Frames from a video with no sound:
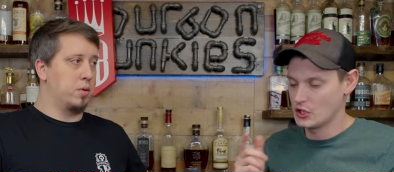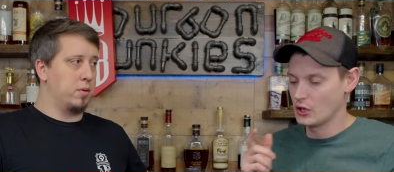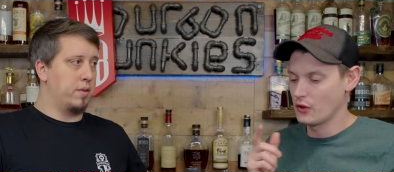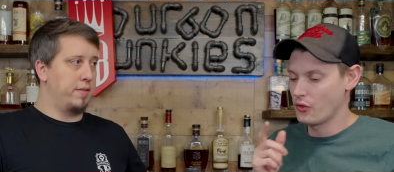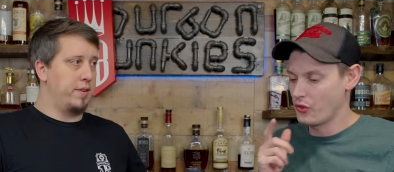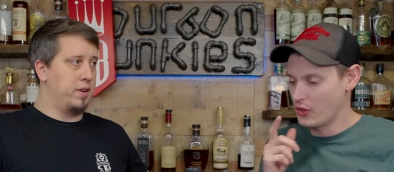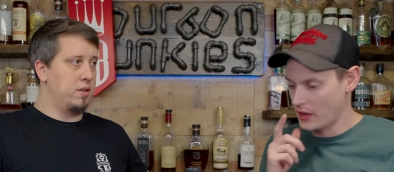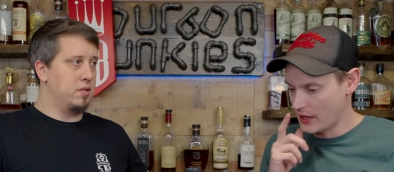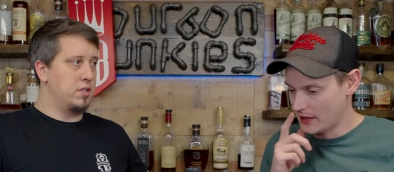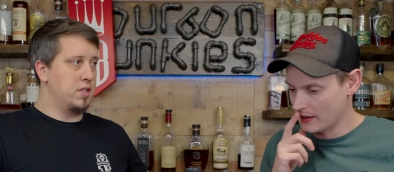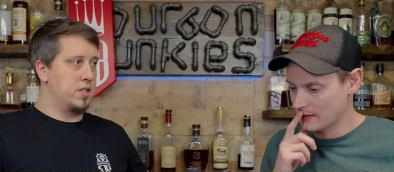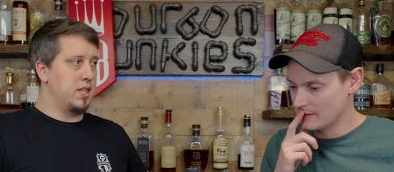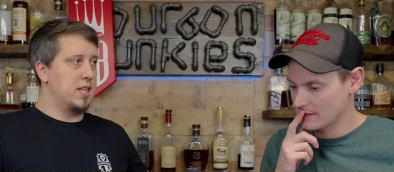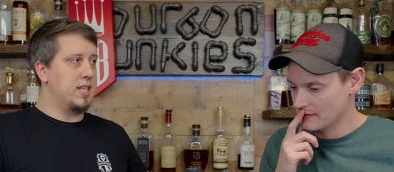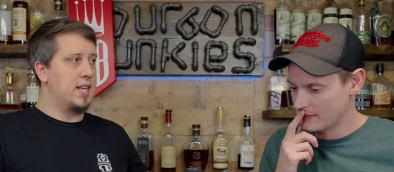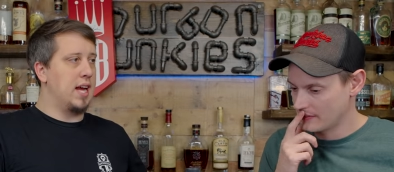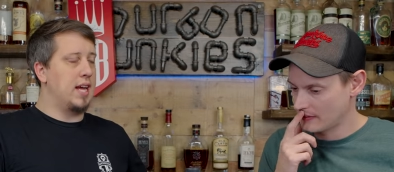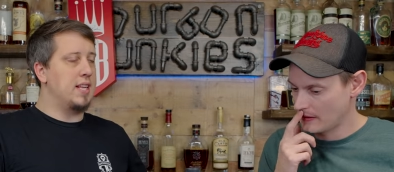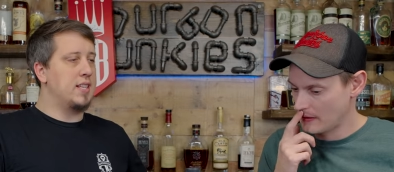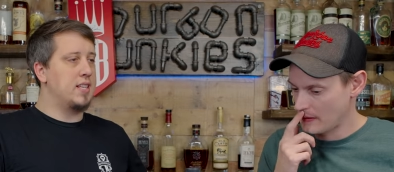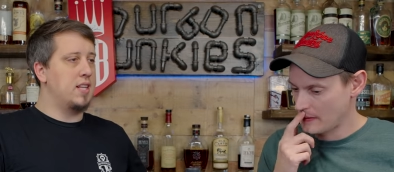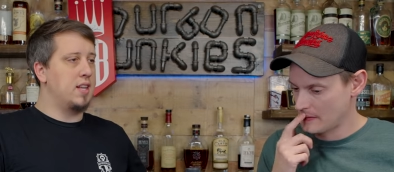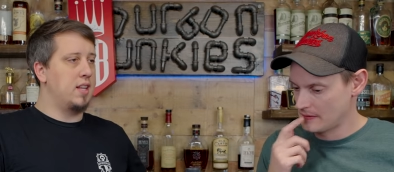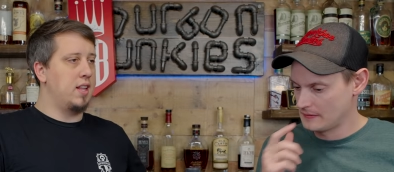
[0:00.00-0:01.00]
Speaker 1: good reviews. Things. The
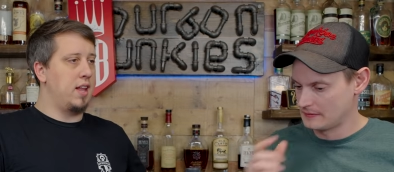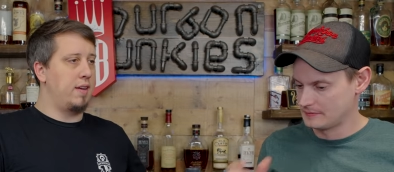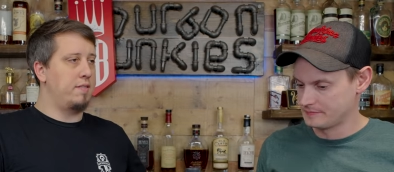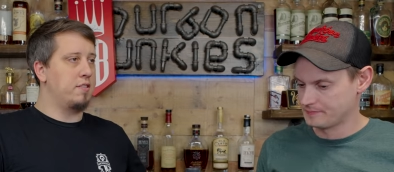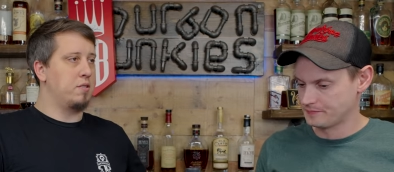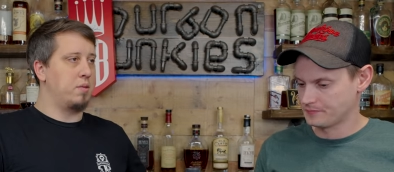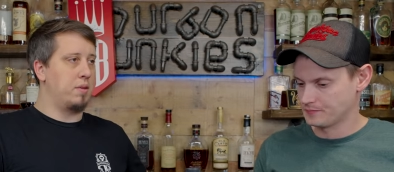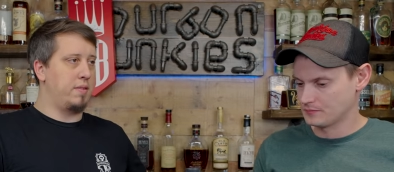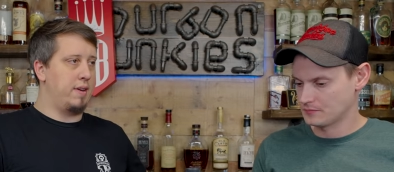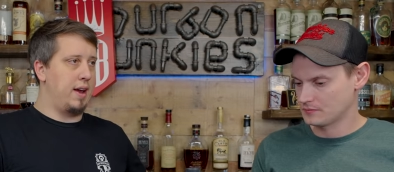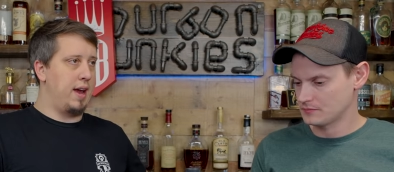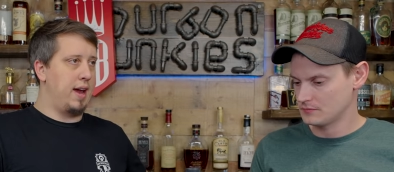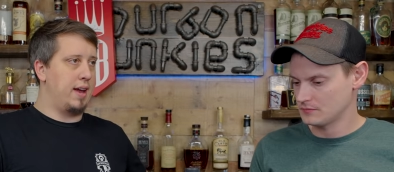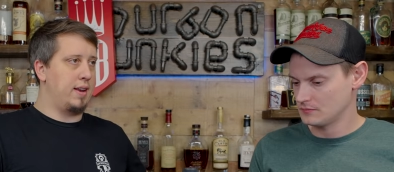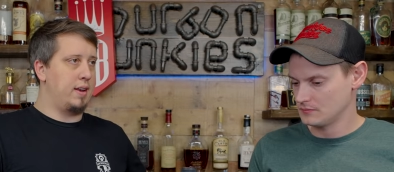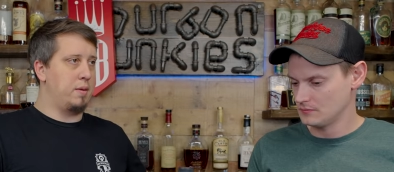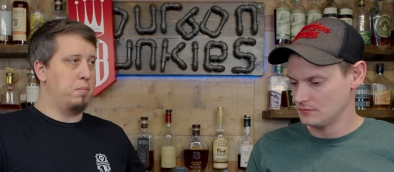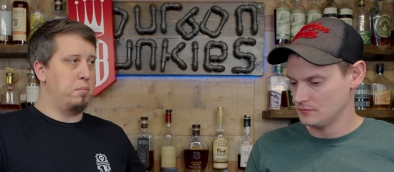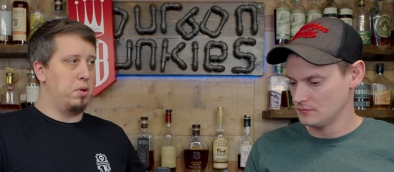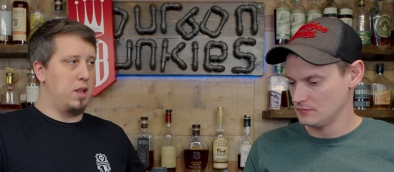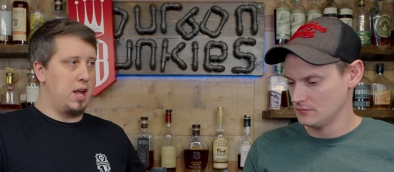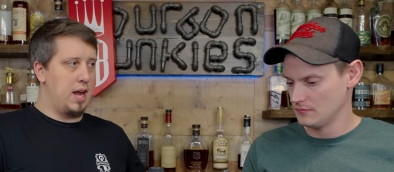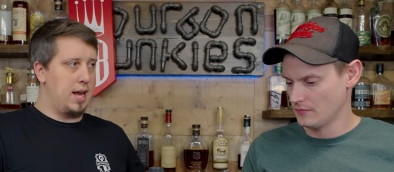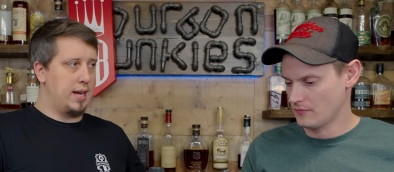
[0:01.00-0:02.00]
tens and elevens we've had
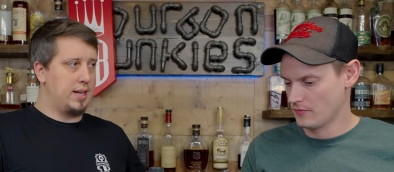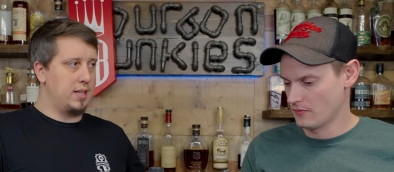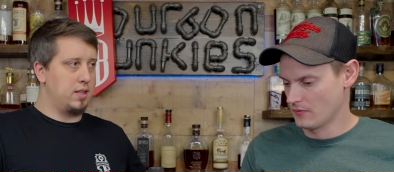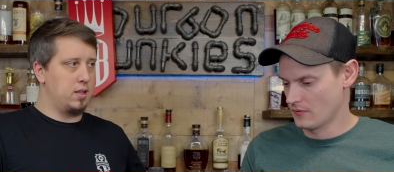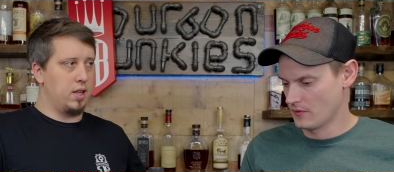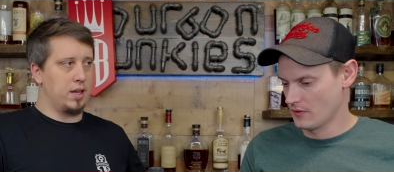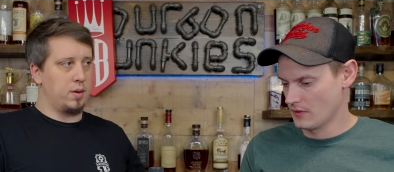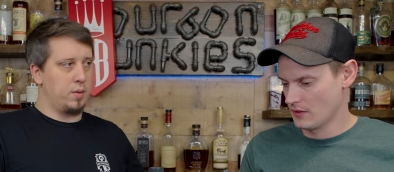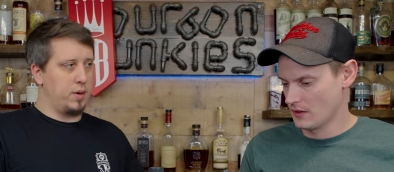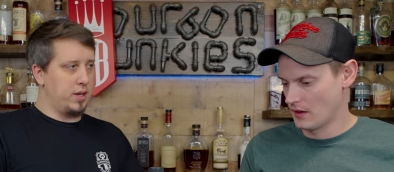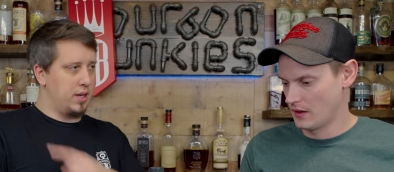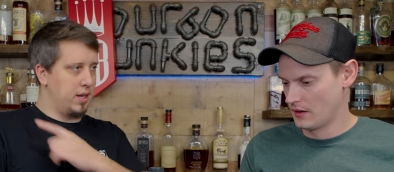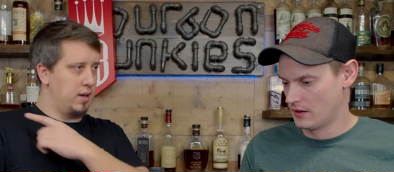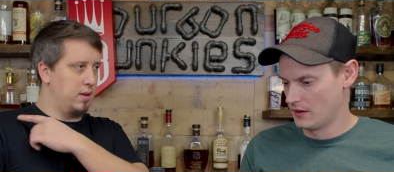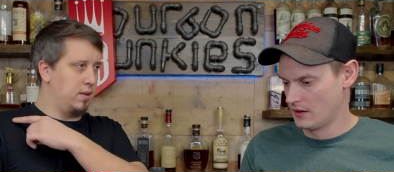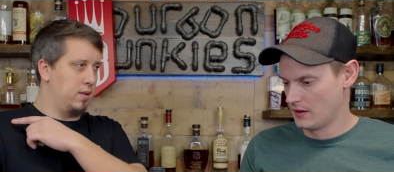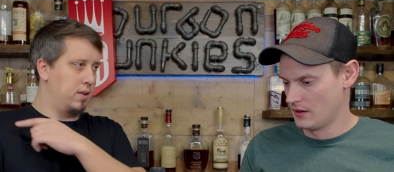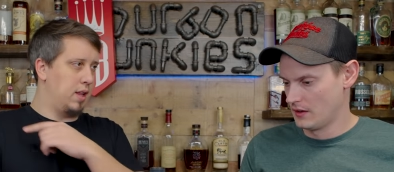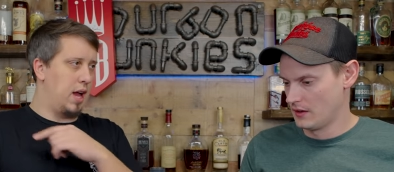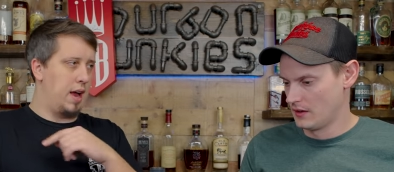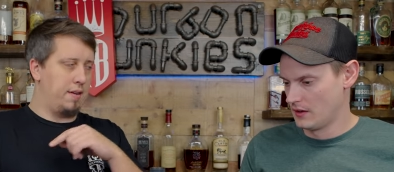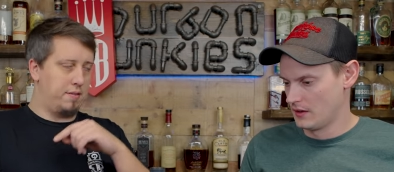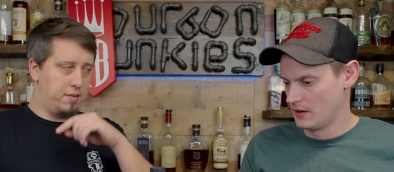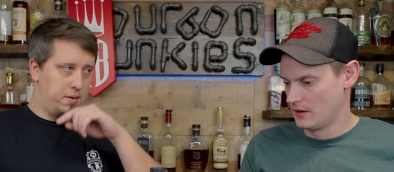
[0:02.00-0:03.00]
in blind, like we did a
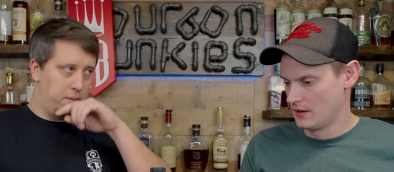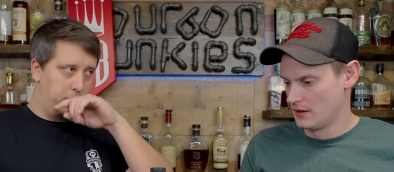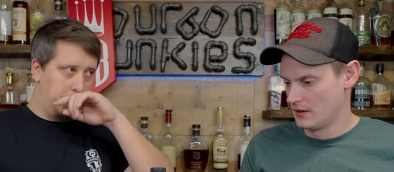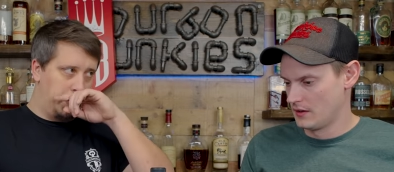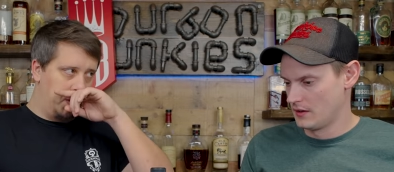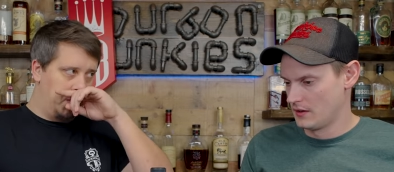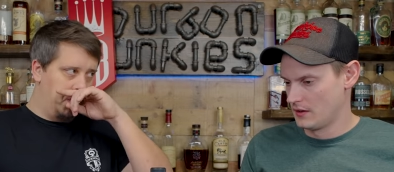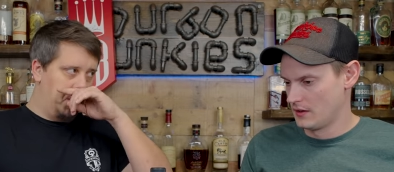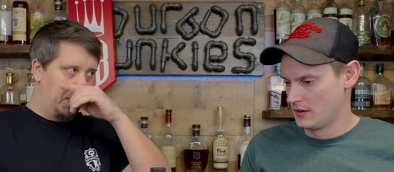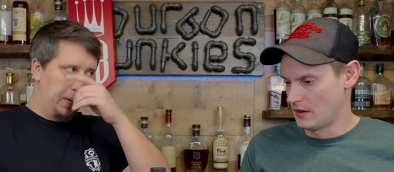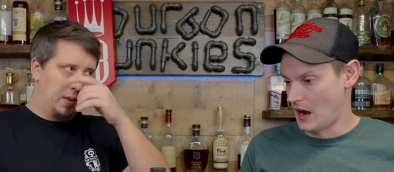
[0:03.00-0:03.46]
live stream with them.